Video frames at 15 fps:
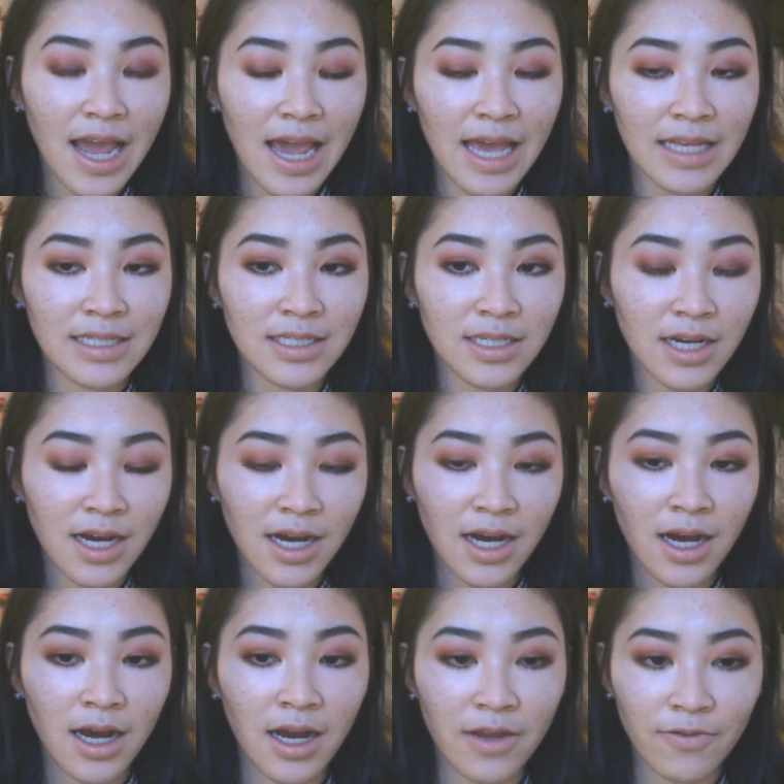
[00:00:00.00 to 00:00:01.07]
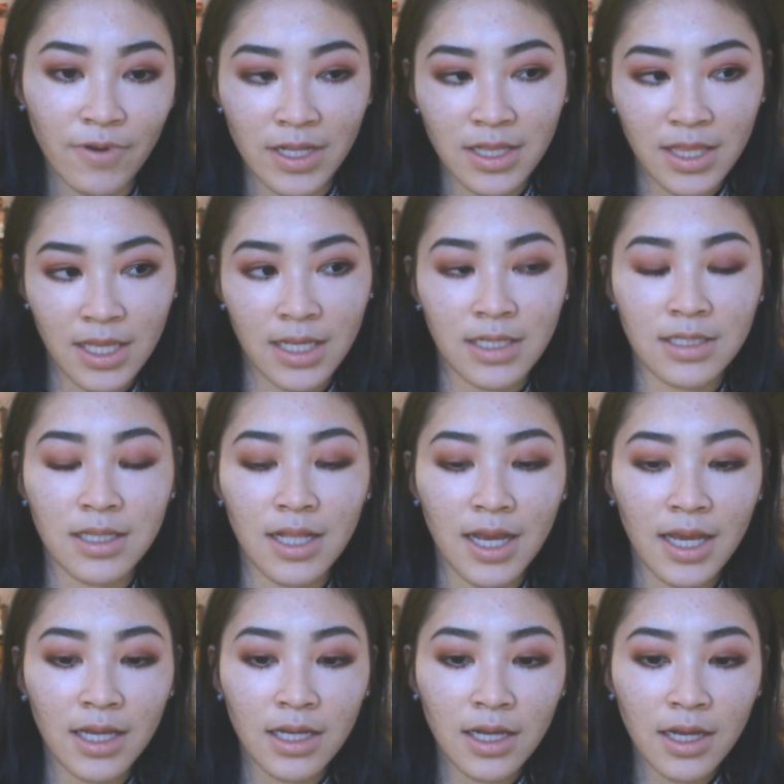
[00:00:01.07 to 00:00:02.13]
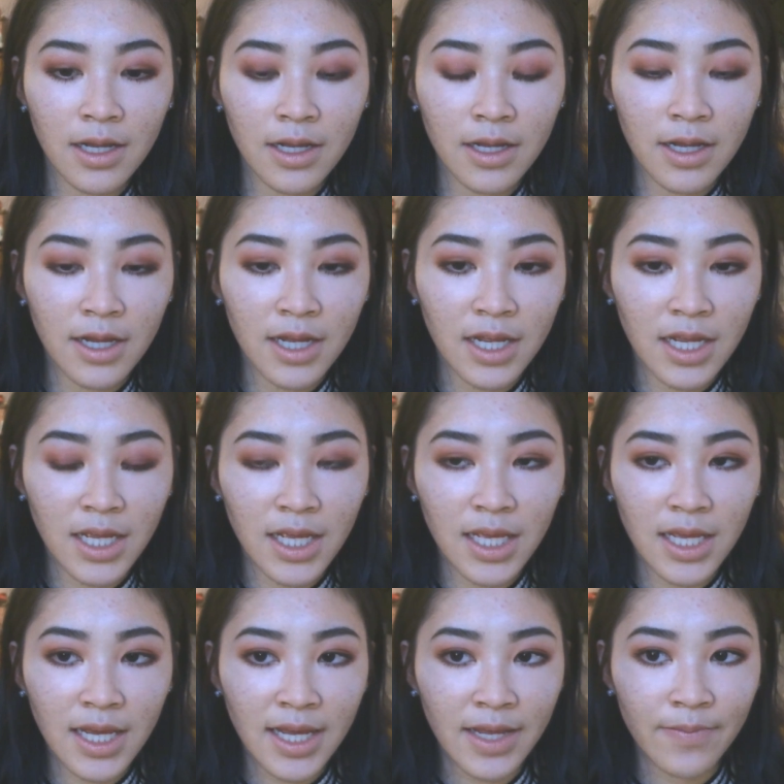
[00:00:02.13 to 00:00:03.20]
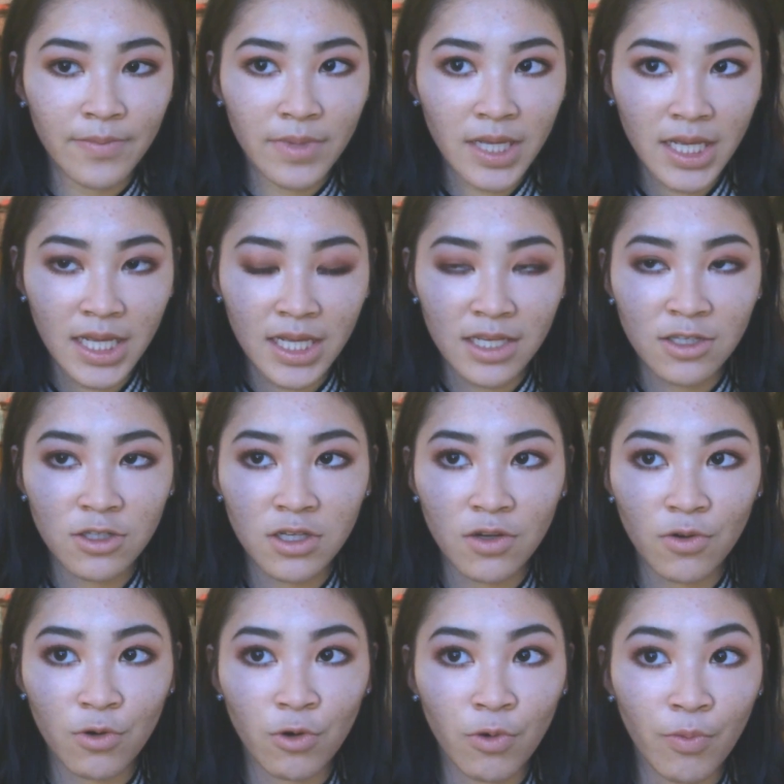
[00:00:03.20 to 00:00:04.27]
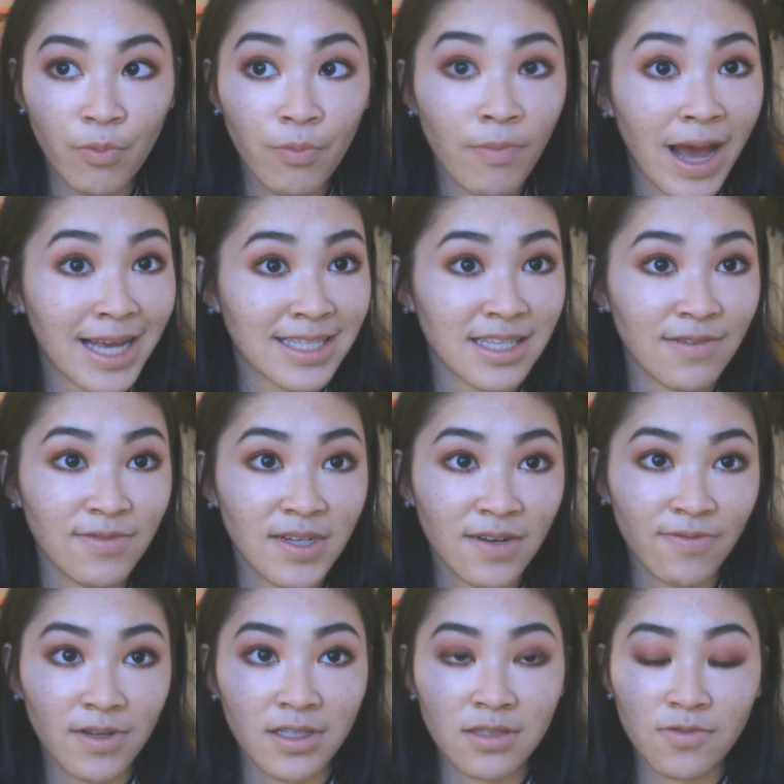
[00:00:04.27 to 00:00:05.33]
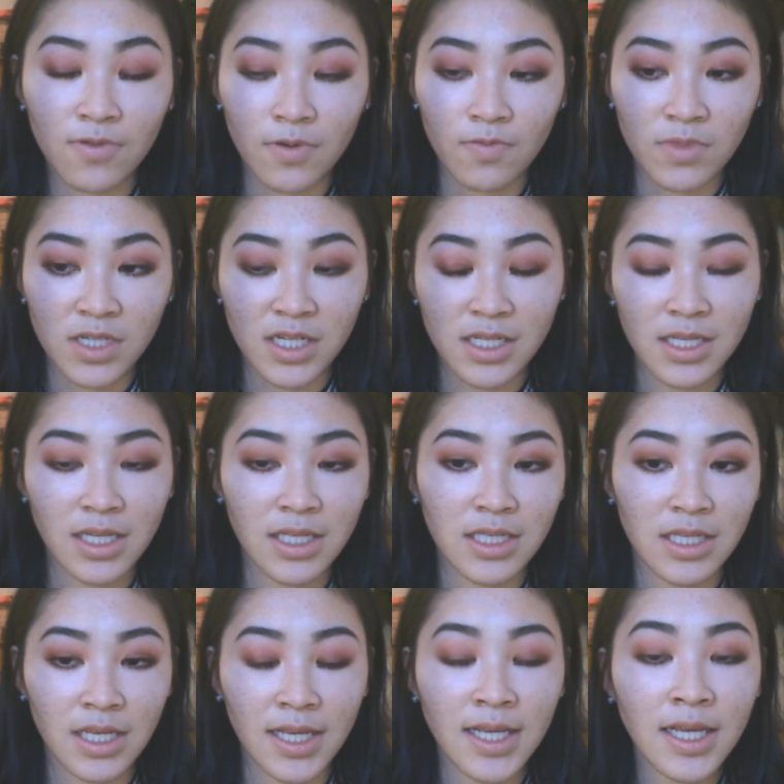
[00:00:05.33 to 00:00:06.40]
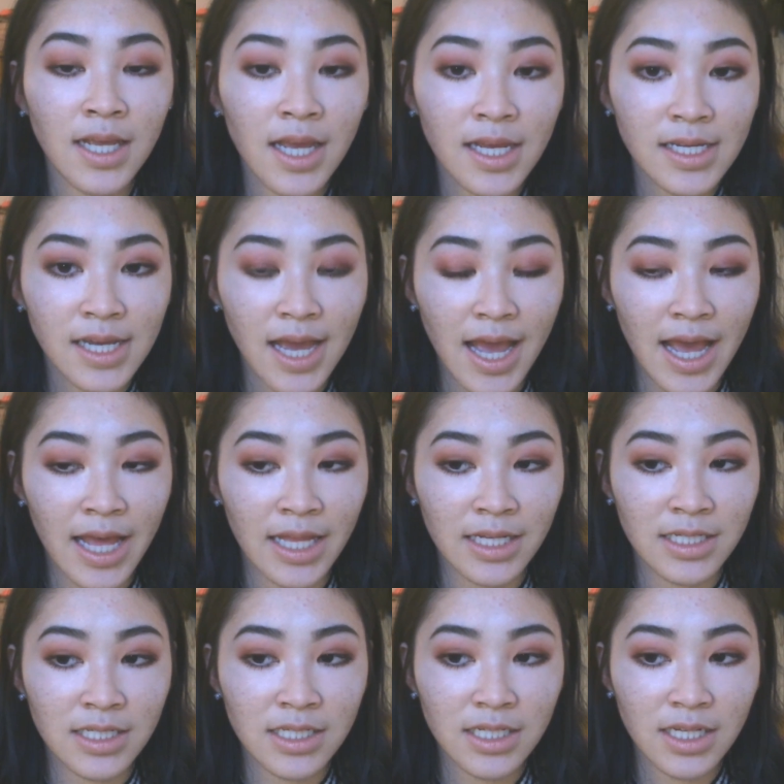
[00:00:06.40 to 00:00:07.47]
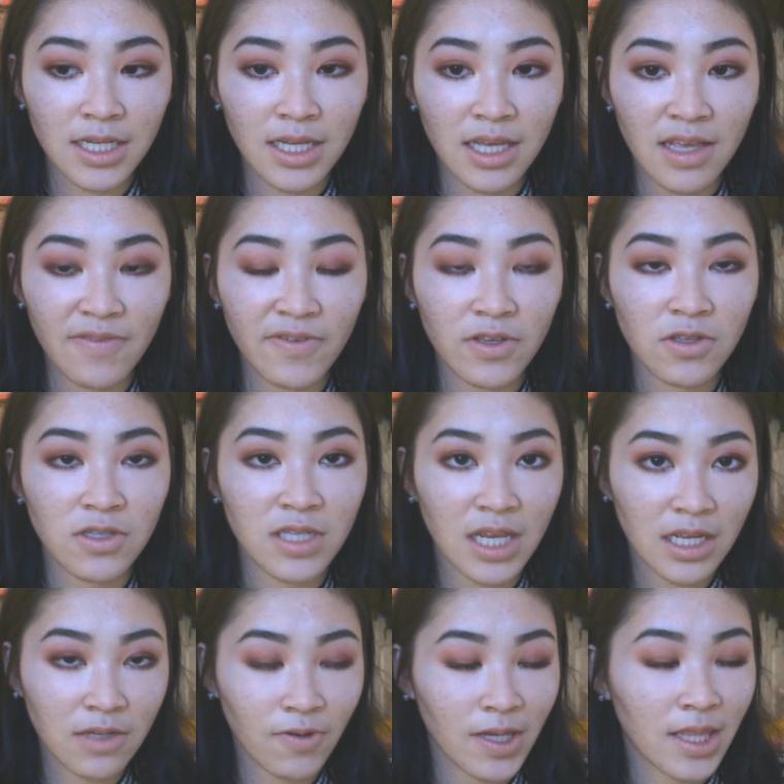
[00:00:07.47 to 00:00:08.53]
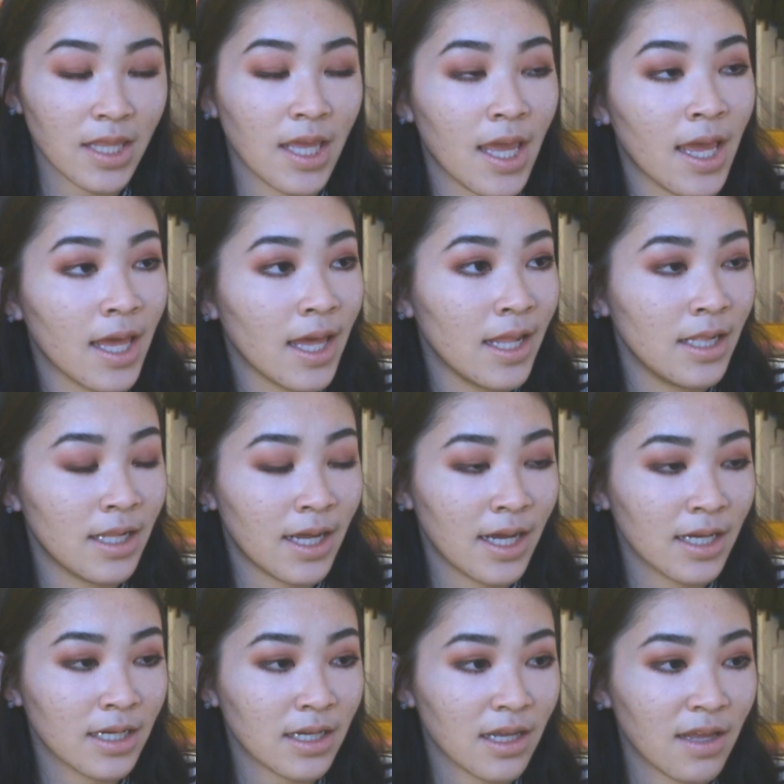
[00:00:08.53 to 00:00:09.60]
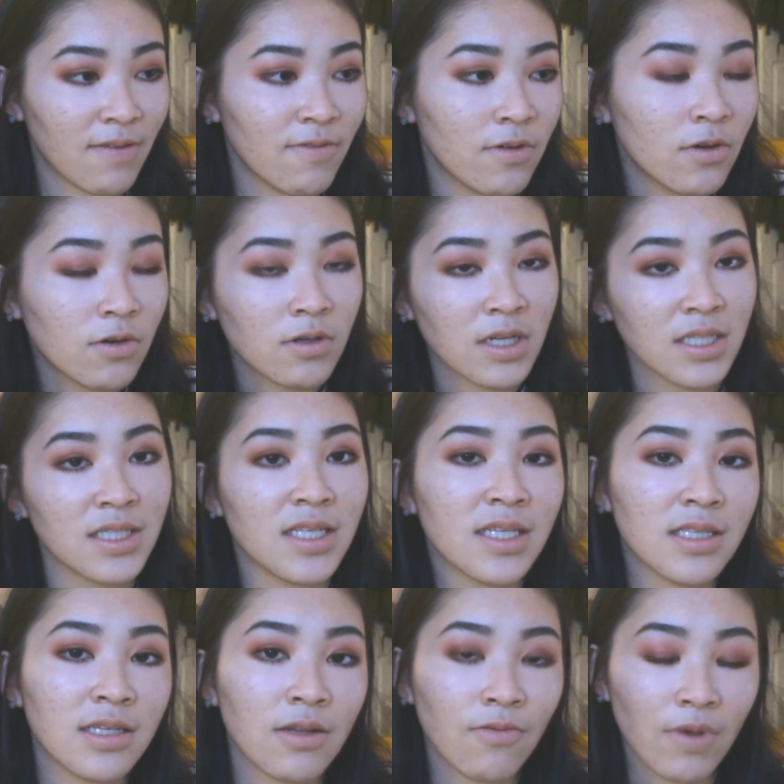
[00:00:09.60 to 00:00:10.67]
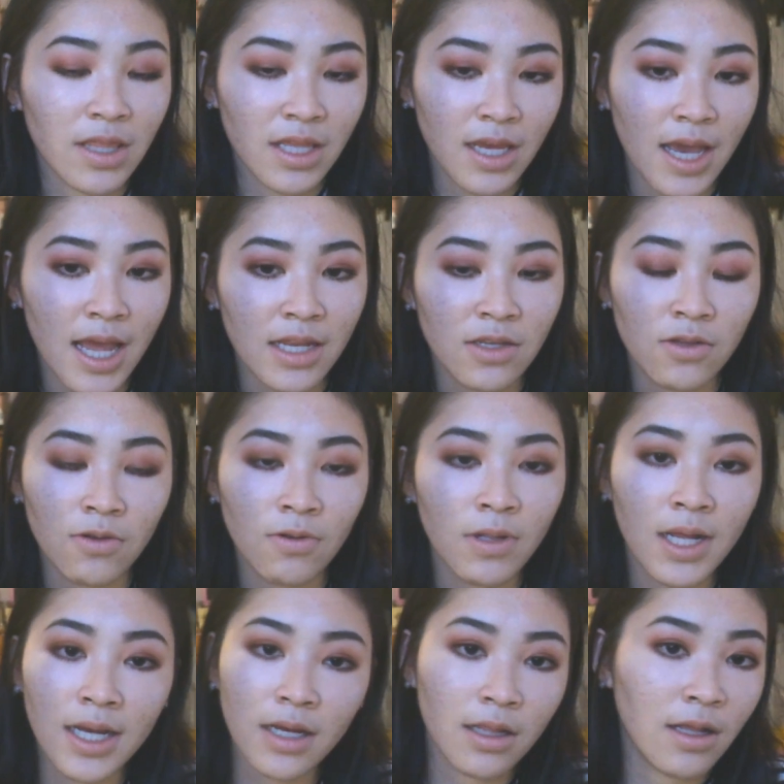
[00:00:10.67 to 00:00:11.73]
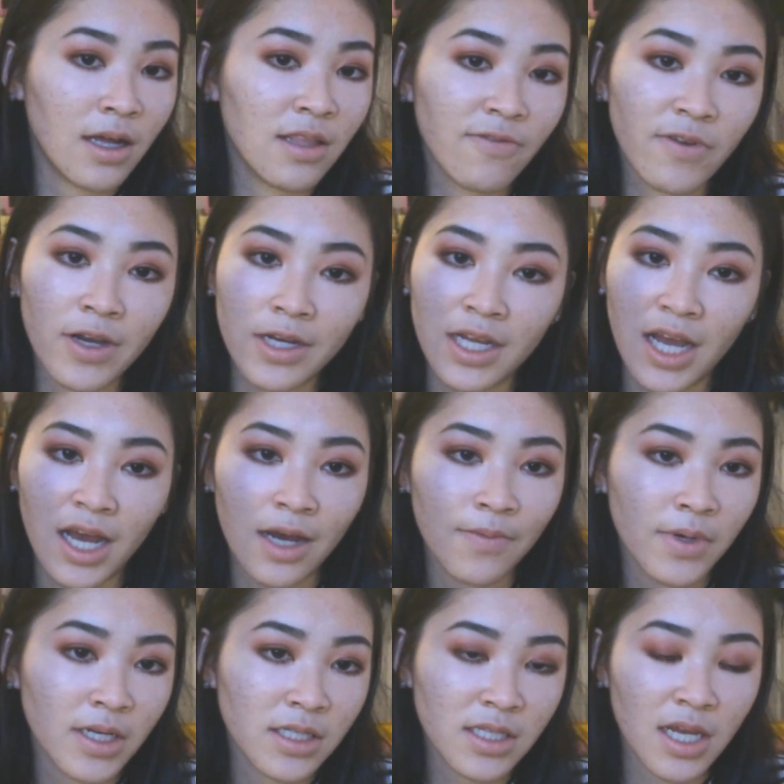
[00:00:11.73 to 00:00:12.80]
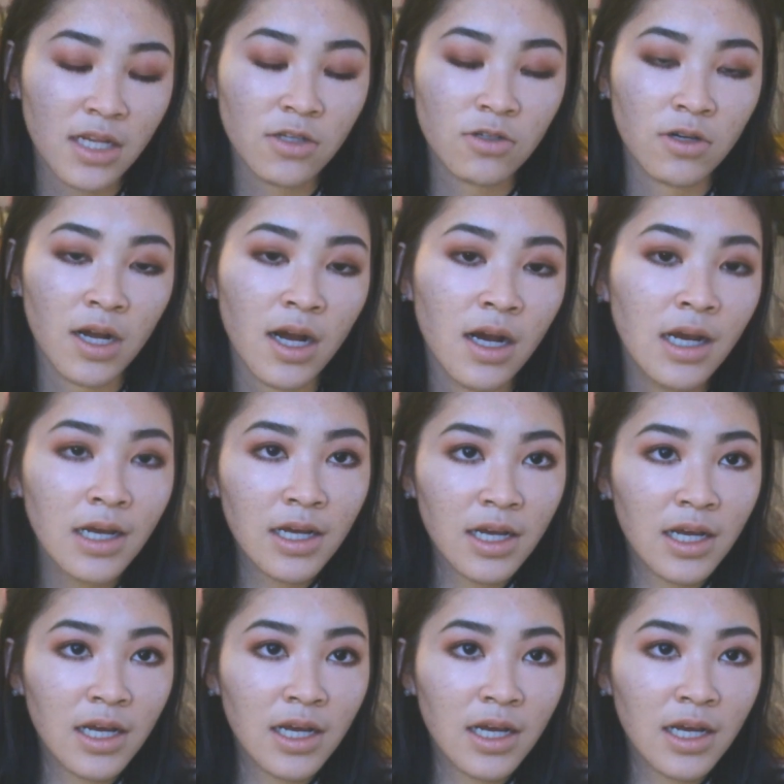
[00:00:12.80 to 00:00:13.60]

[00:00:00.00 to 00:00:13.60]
and I read things like it is a massive difference from GCSE, and if you stick with it and like if you're consistent with it and you like learn the vocab, etc.,